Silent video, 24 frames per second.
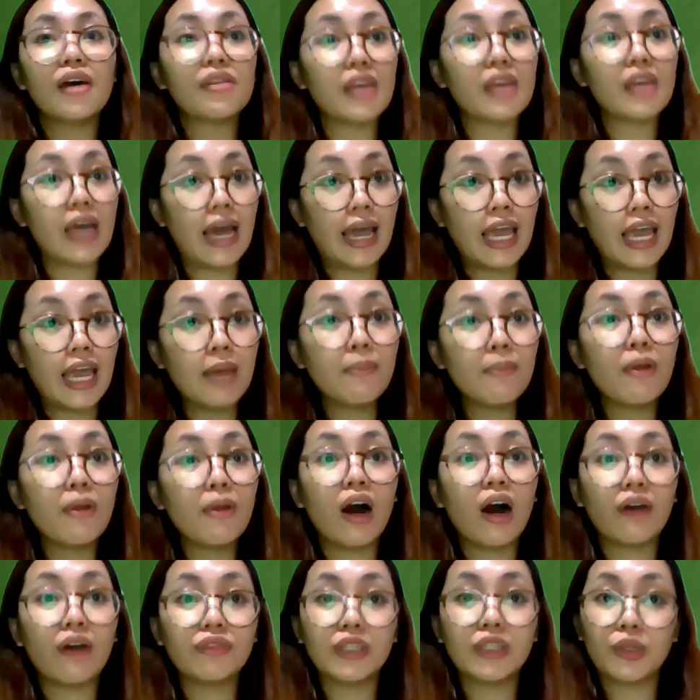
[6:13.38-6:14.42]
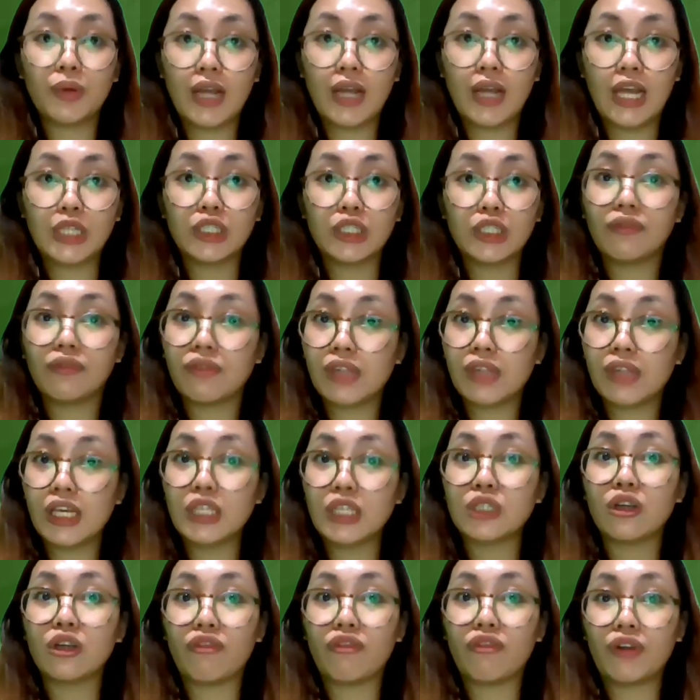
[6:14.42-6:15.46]
The aim of the creation of
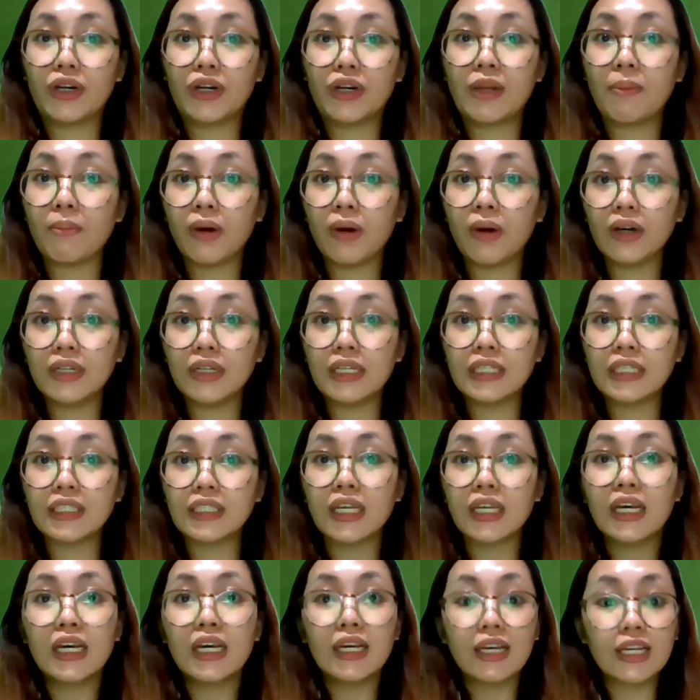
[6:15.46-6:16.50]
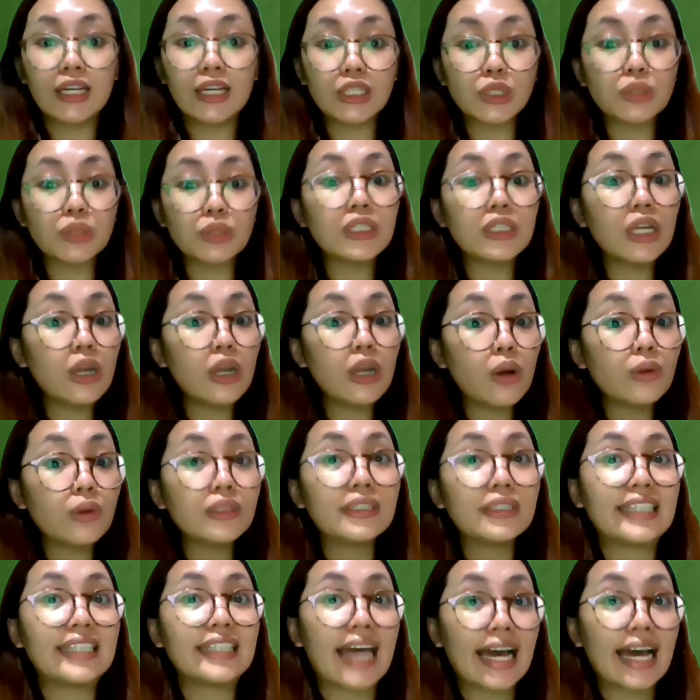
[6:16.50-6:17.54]
these governing bodies is to
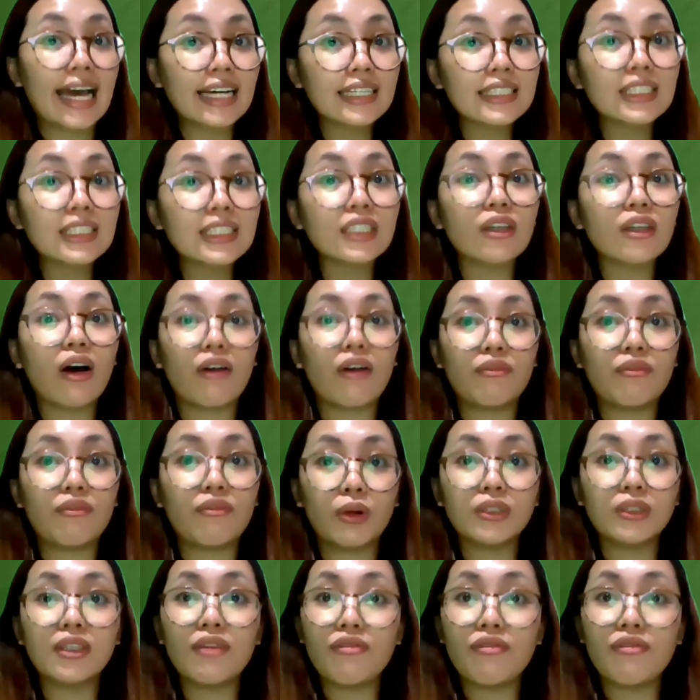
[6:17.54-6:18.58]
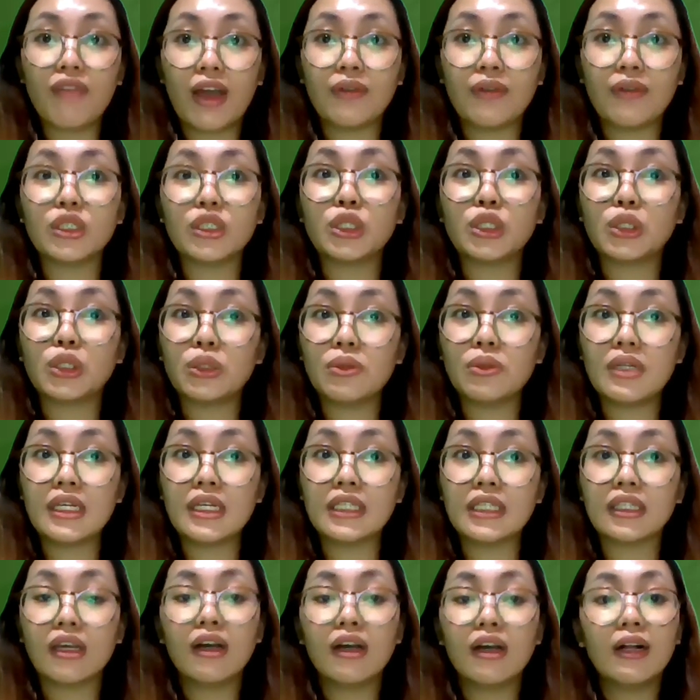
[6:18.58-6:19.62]
deload decks of multifarious
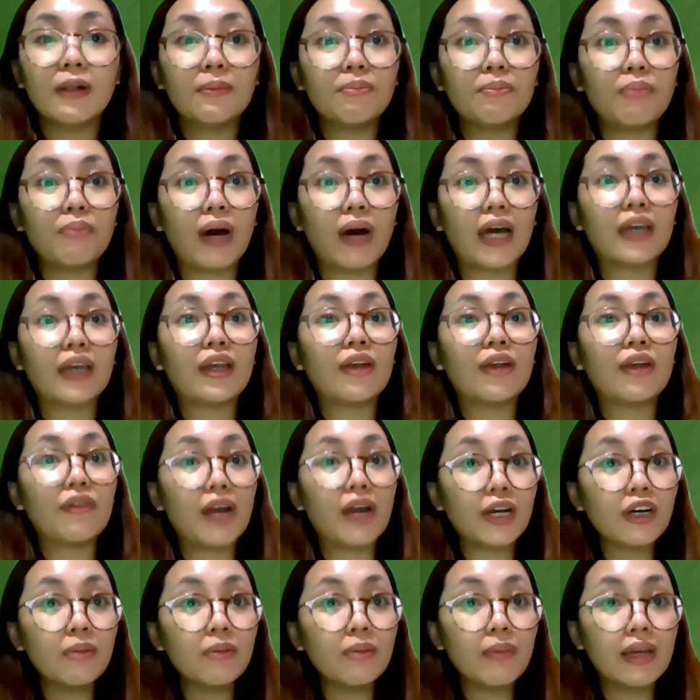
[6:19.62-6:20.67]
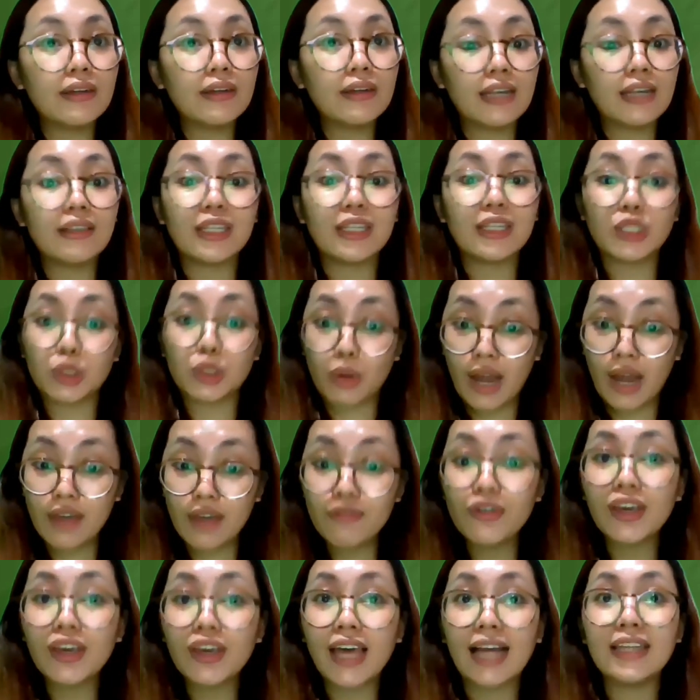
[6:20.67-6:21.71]
duties by recommending the
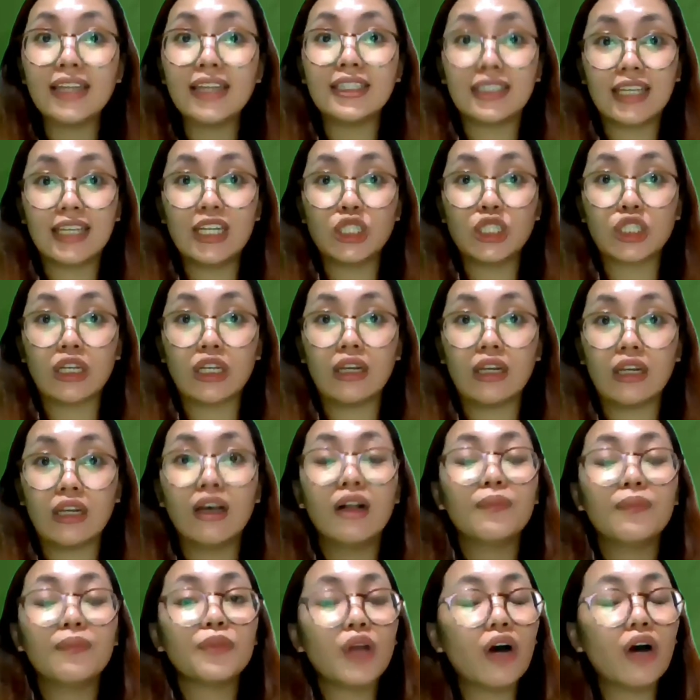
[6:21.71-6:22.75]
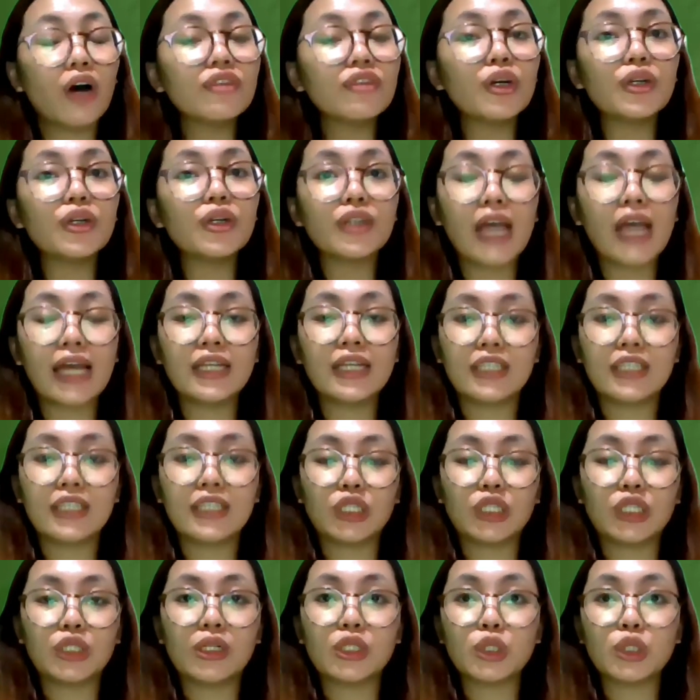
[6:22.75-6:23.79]
trifocalization of the
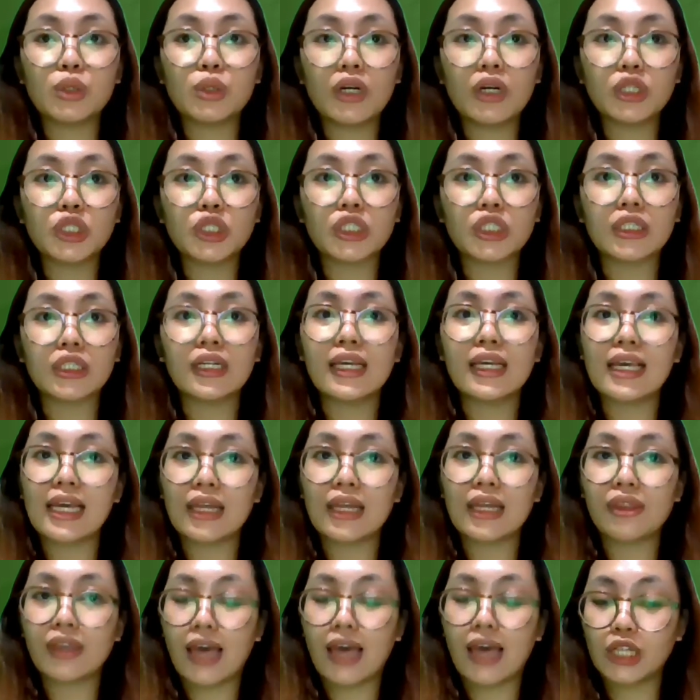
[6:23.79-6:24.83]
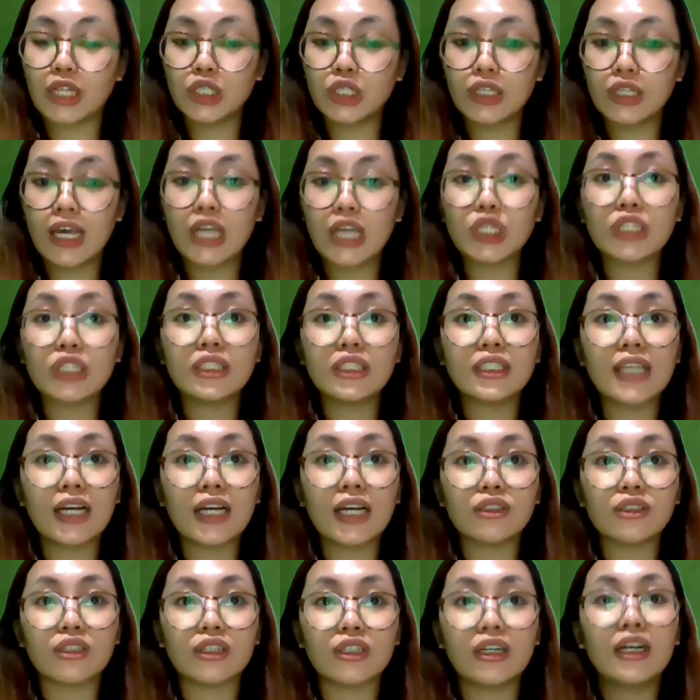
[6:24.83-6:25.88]
organizational structure in the education
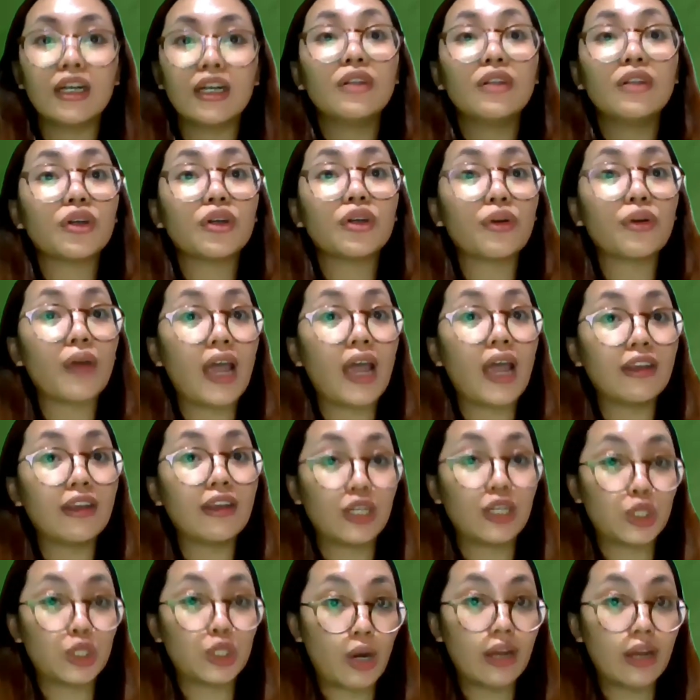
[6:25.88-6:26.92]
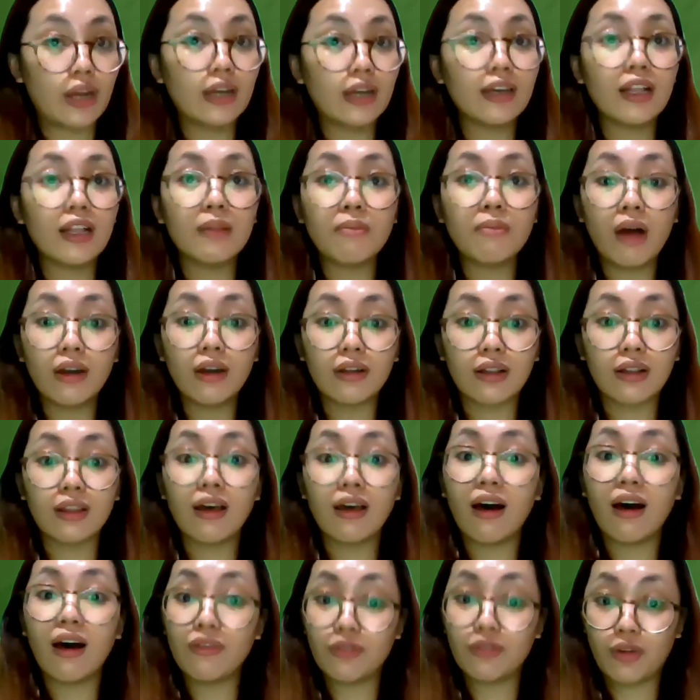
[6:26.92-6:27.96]
sector, creating a triangle
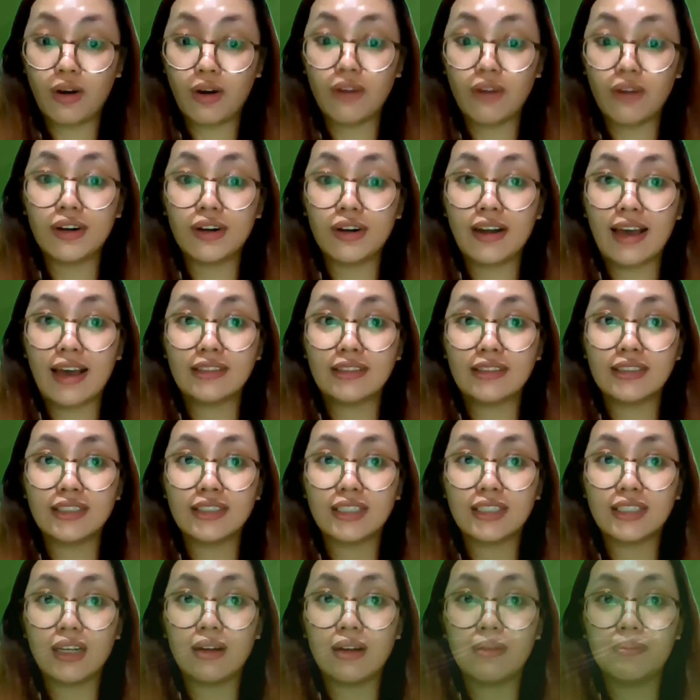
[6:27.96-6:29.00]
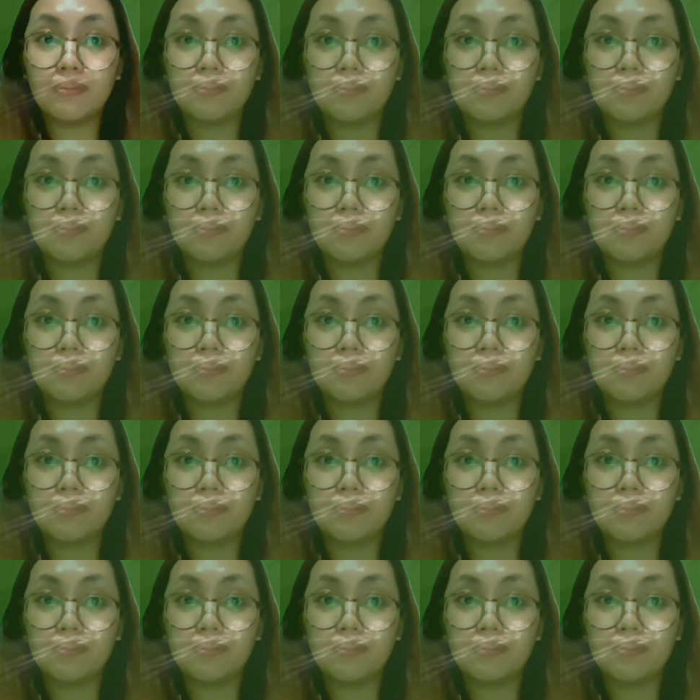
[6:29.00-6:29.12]
model of governance.